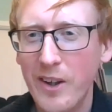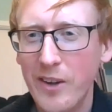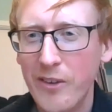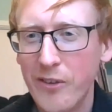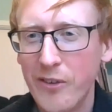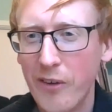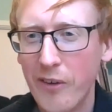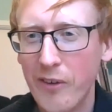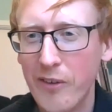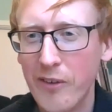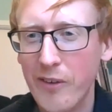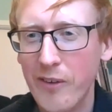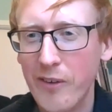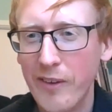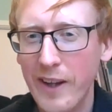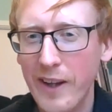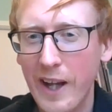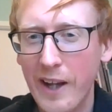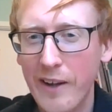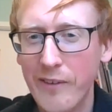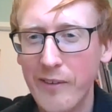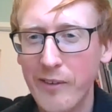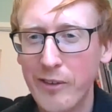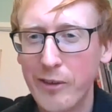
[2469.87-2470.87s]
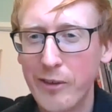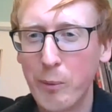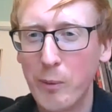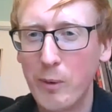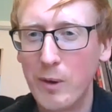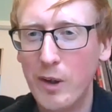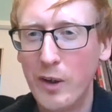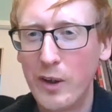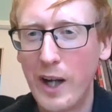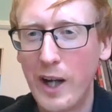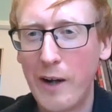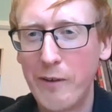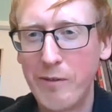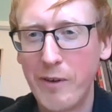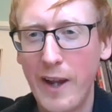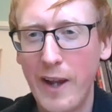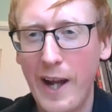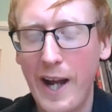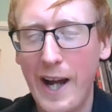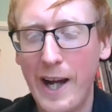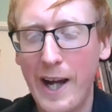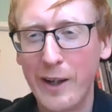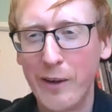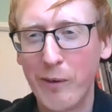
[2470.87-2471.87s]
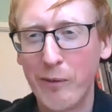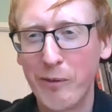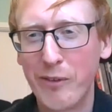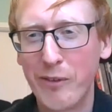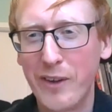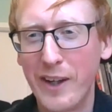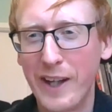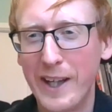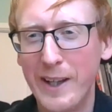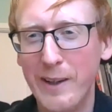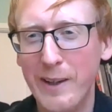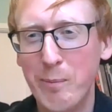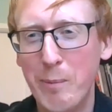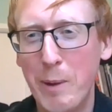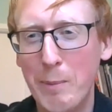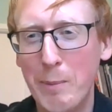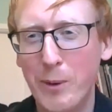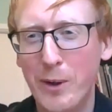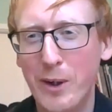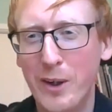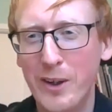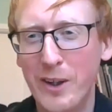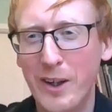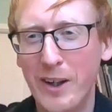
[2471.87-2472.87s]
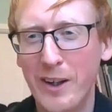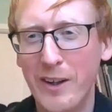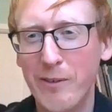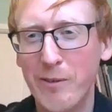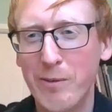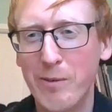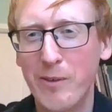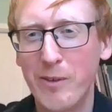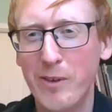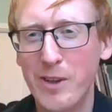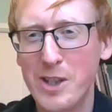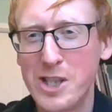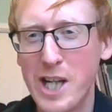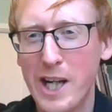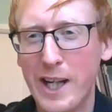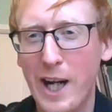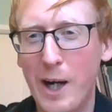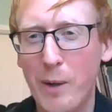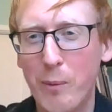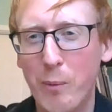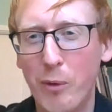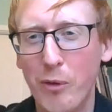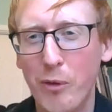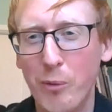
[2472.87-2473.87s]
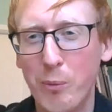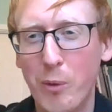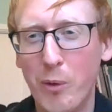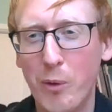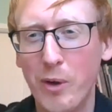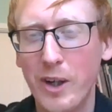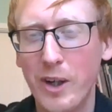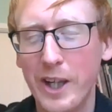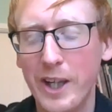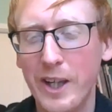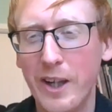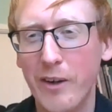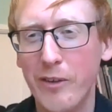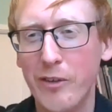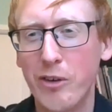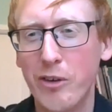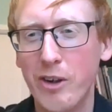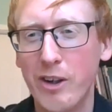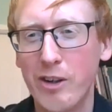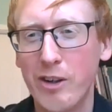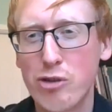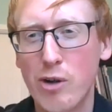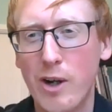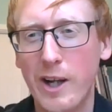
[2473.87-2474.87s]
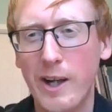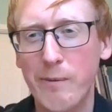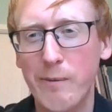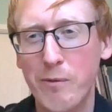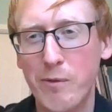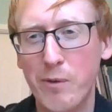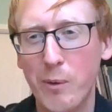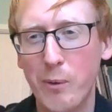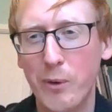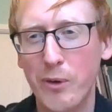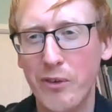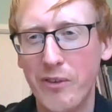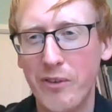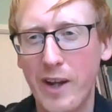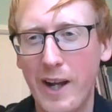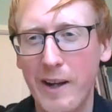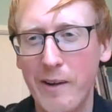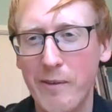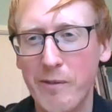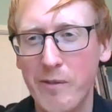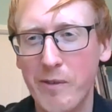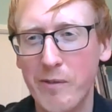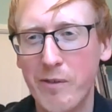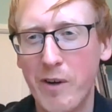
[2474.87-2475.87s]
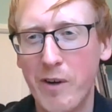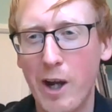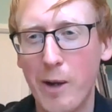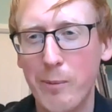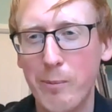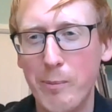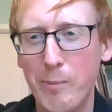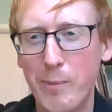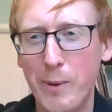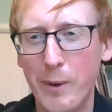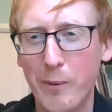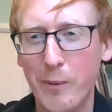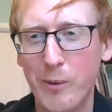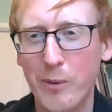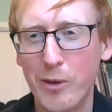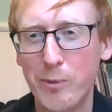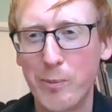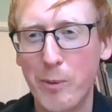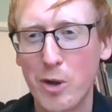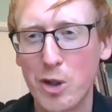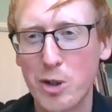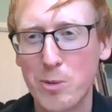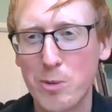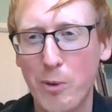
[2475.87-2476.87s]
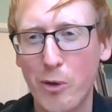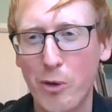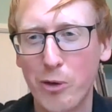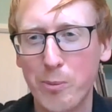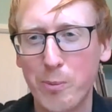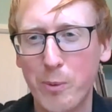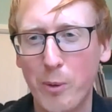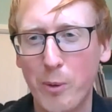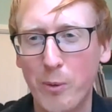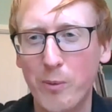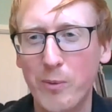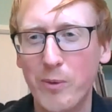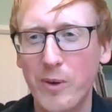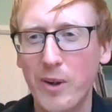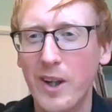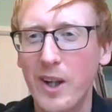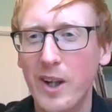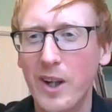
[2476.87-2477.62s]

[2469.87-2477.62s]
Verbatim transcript: So yeah, so we'll look out for that, and obviously people can kind of check out what what you know to try and influence that environment bill as much as possible